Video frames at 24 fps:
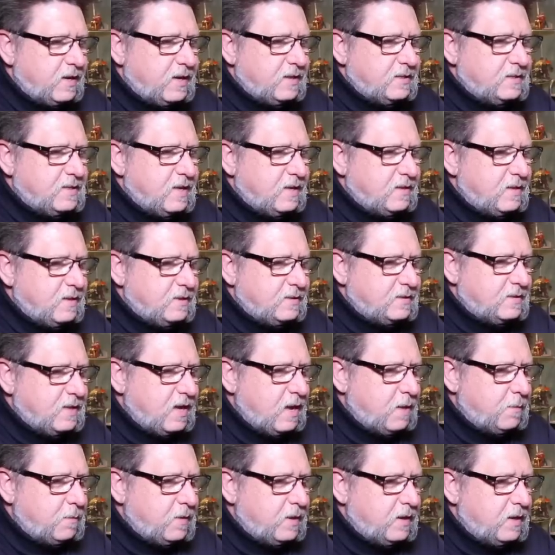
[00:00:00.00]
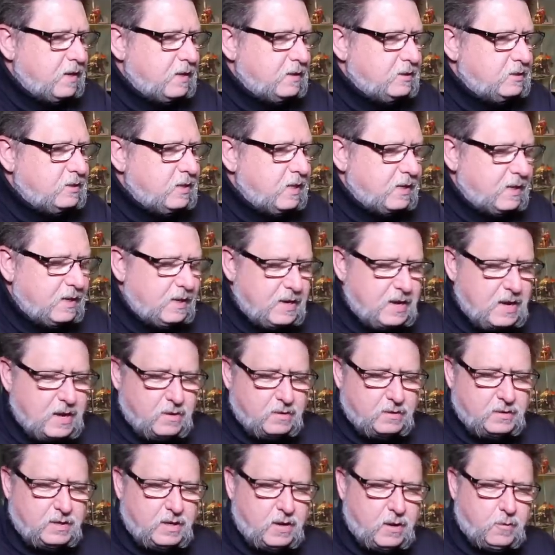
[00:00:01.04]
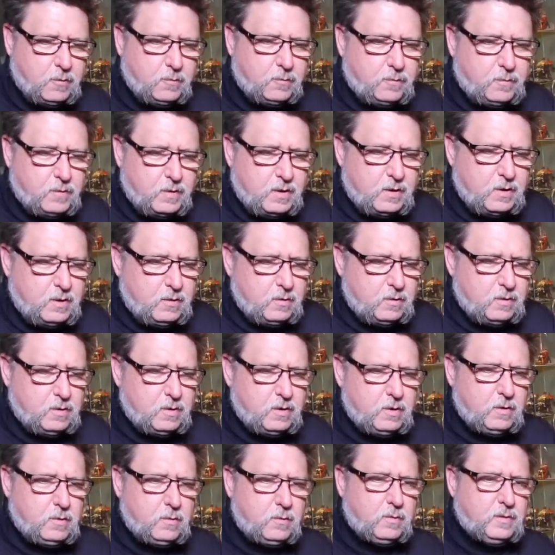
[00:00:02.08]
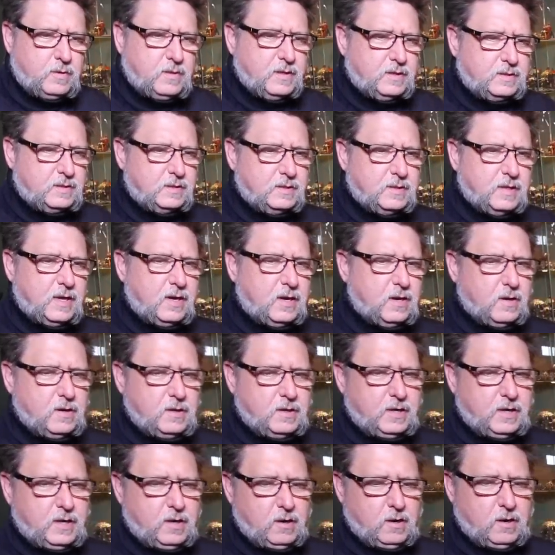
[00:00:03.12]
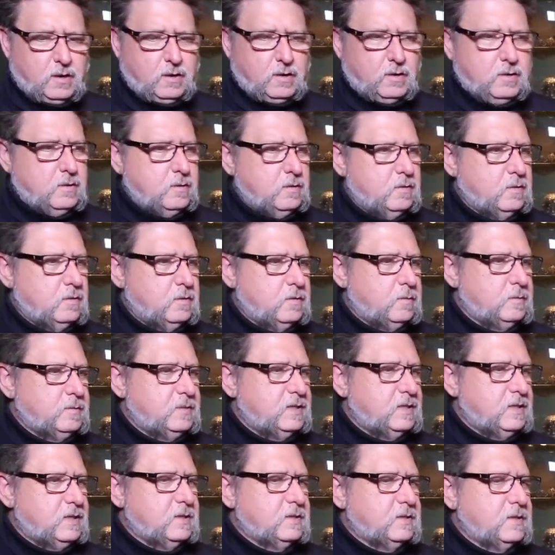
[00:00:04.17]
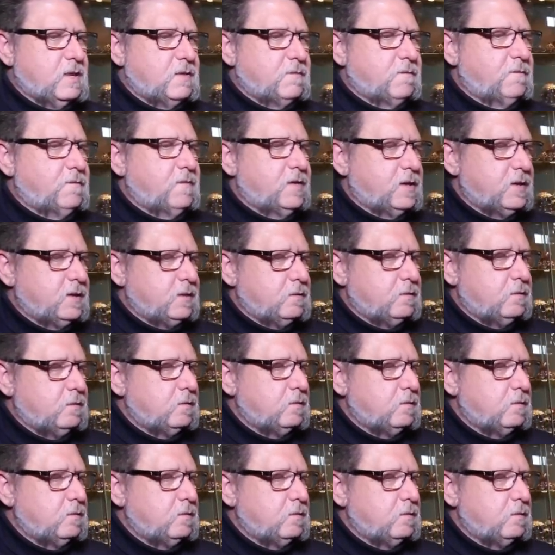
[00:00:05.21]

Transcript: gonna set this up and, and check it out. You know, with this slit on here, let me see, does that fit?